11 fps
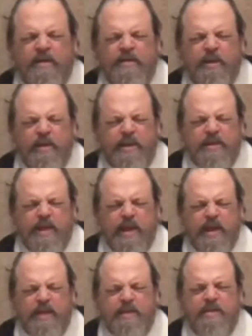So in this
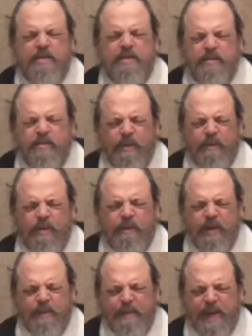case, if we
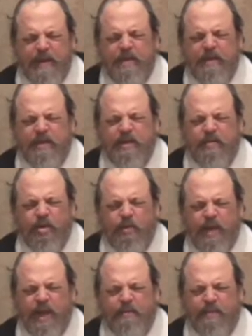fit it back into the Gemora
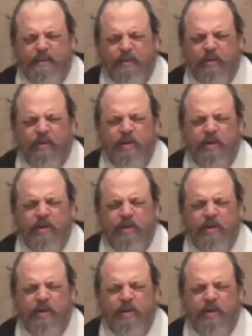we had before,